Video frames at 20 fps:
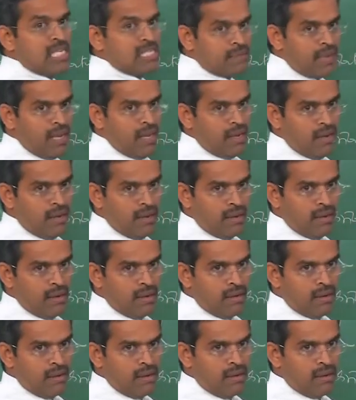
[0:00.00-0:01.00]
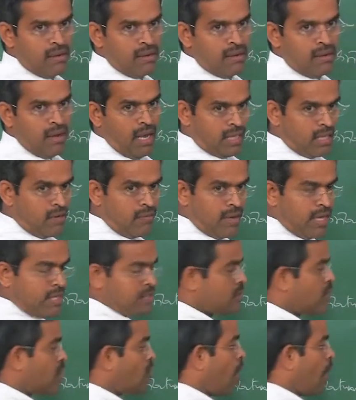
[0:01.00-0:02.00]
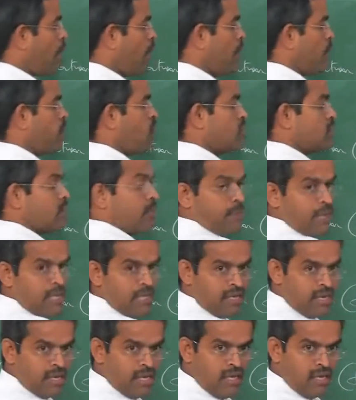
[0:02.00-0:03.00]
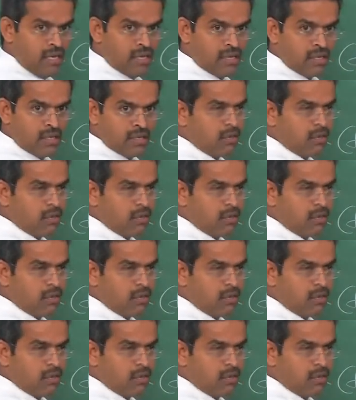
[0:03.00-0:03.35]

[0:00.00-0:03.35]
as well. Otherwise, the top will float separately,